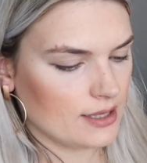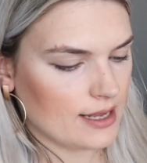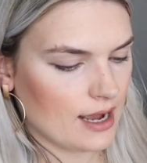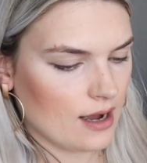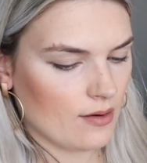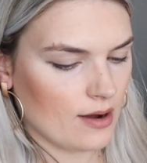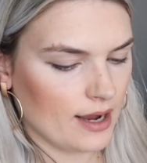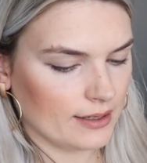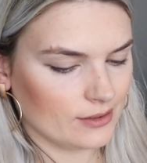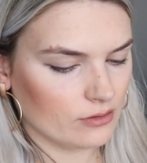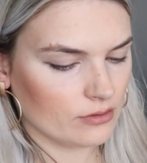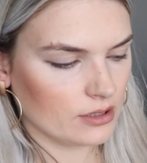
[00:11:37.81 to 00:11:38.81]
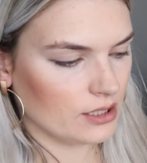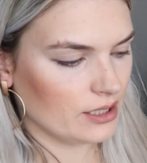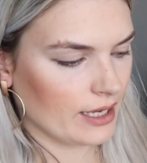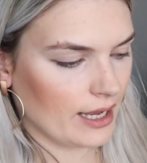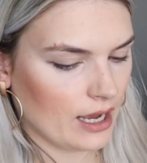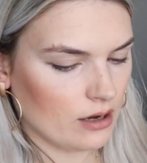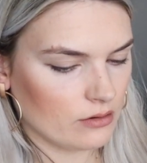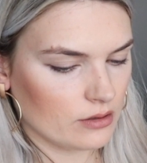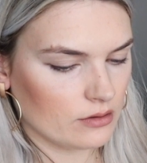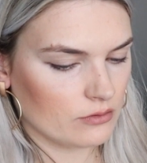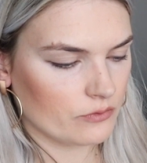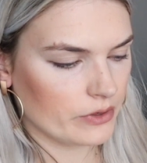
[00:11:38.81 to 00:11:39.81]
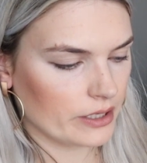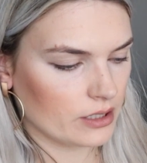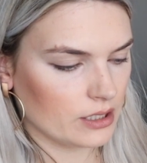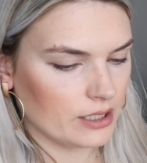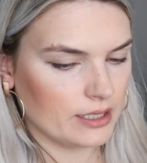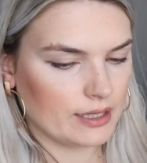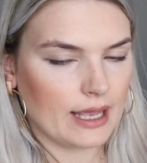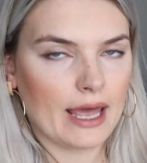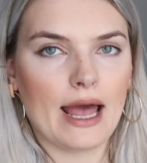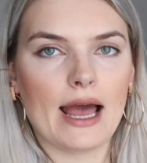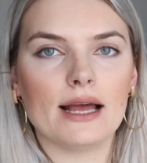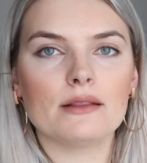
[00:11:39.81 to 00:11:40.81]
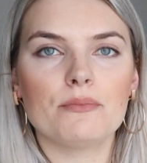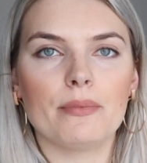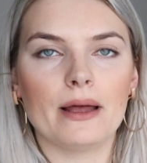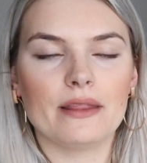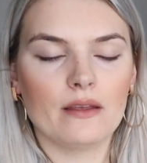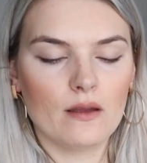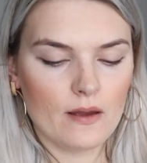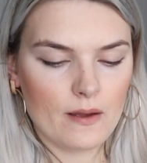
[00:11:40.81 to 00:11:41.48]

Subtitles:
Now I don't really like how wrinkly it got, but